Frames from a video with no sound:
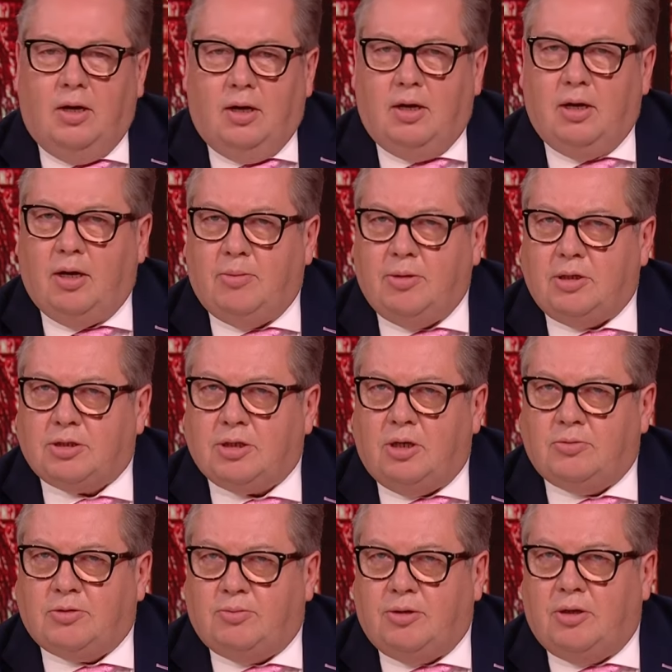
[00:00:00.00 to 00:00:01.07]
Now, how many
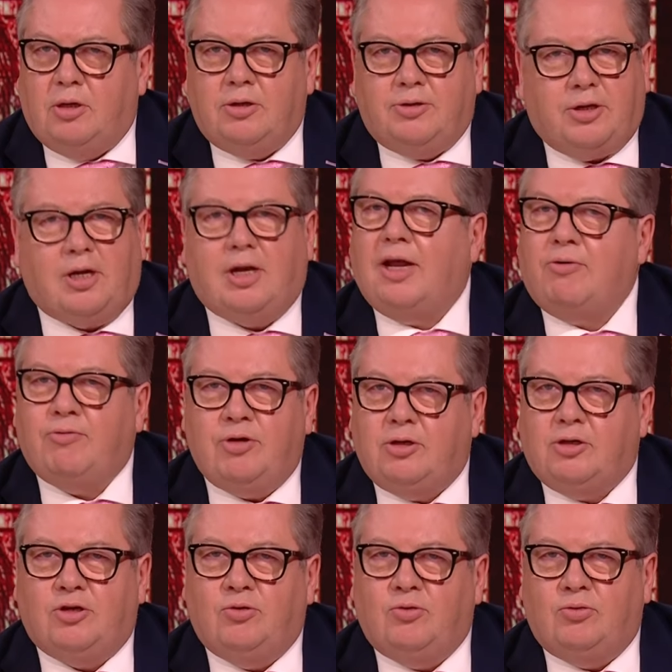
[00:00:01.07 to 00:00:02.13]
times have we heard the
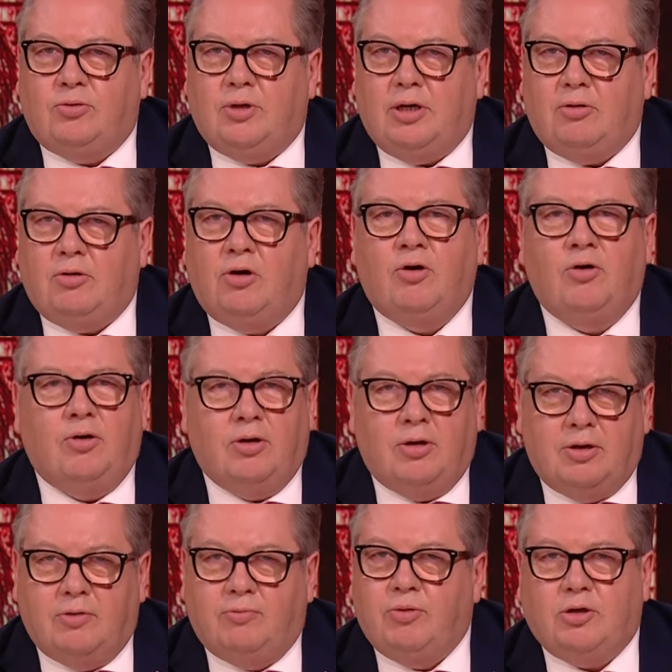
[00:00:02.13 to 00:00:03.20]
clarion call? How long
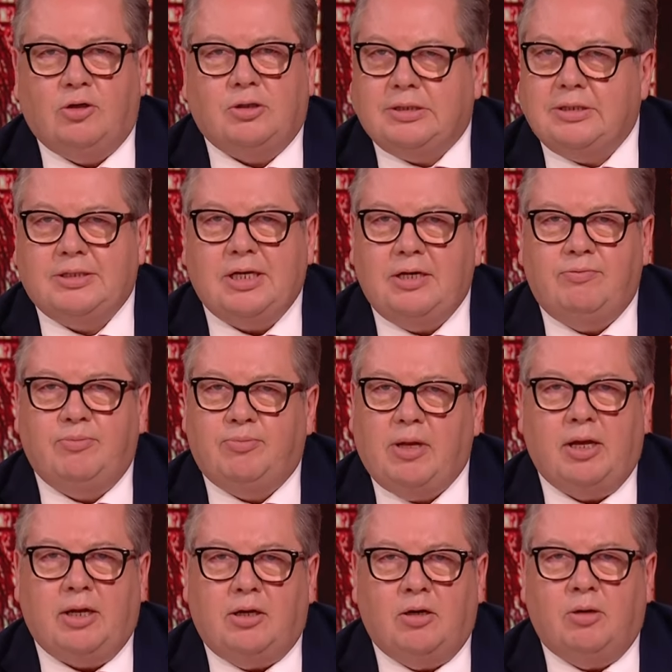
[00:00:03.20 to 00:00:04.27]
have we got to save the
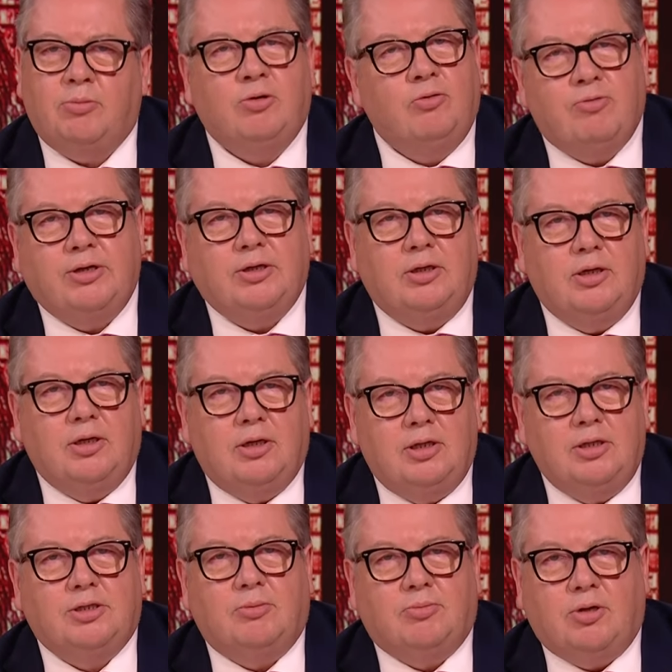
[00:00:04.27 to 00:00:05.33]
planet? Aren't we already
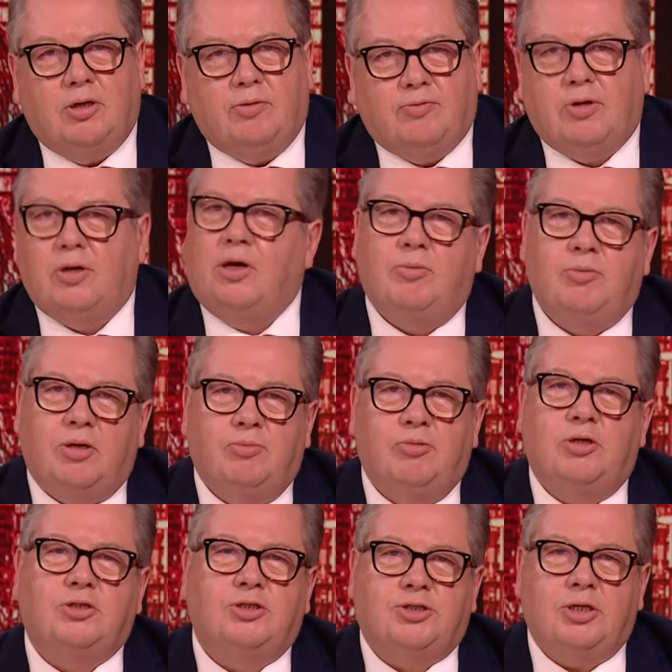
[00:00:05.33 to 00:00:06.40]
in some kind of climate
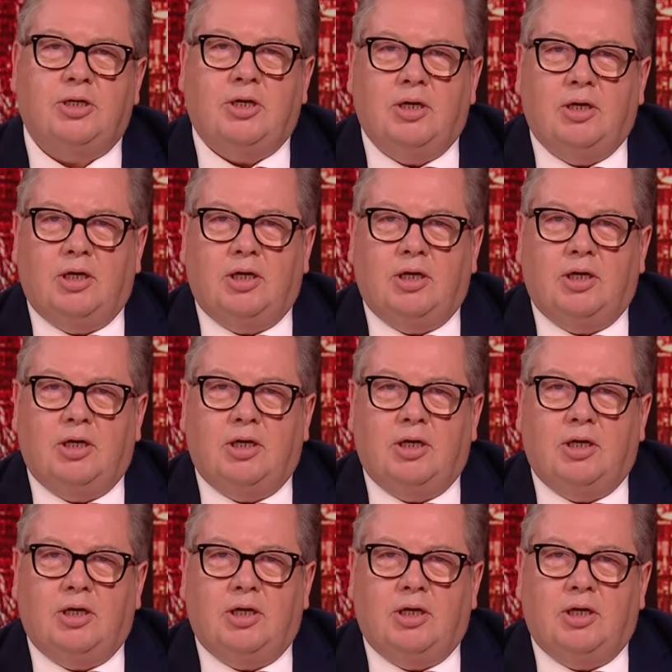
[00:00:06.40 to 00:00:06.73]
emergency?